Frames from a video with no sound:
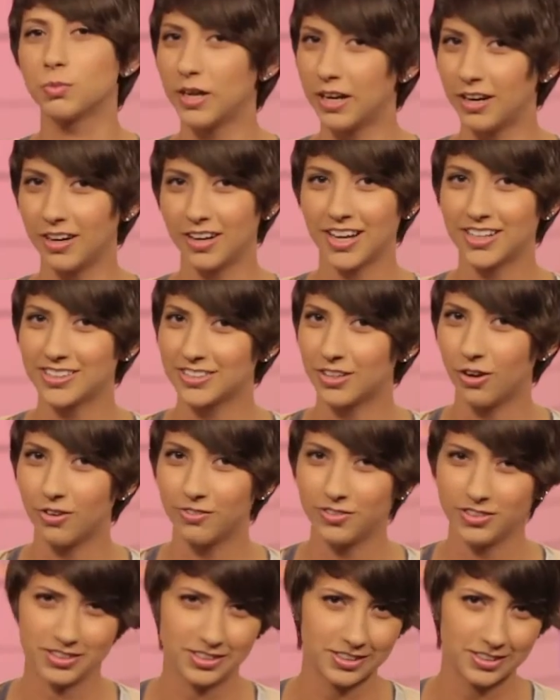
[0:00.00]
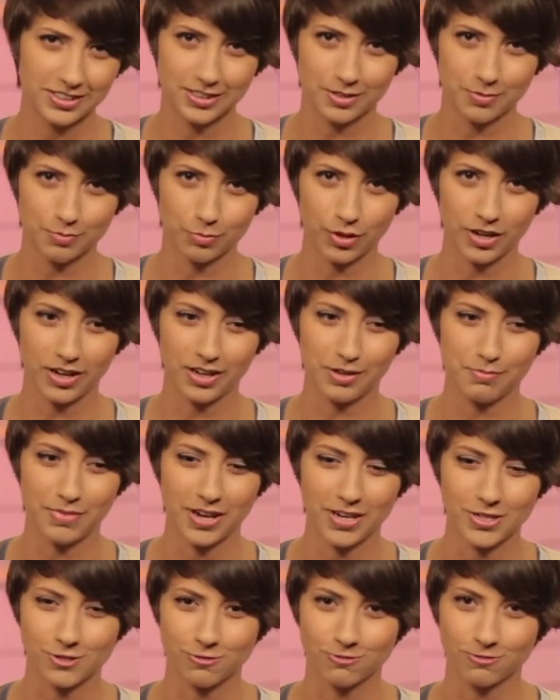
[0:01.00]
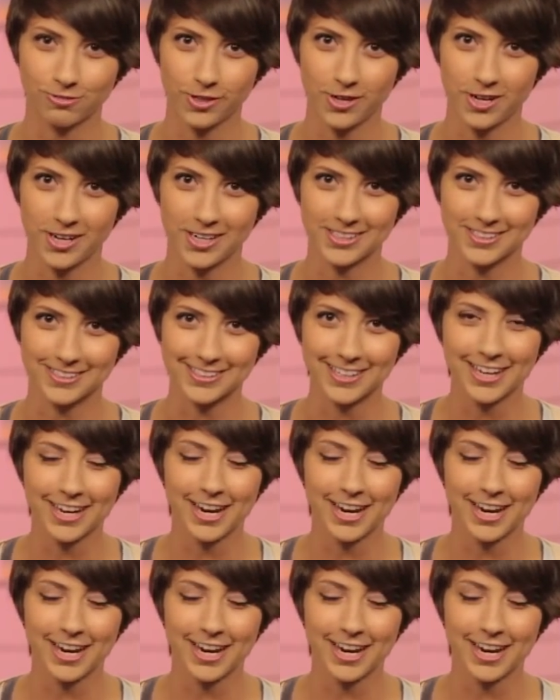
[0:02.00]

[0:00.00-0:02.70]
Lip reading: weird. It has obviously some pretty major flaws.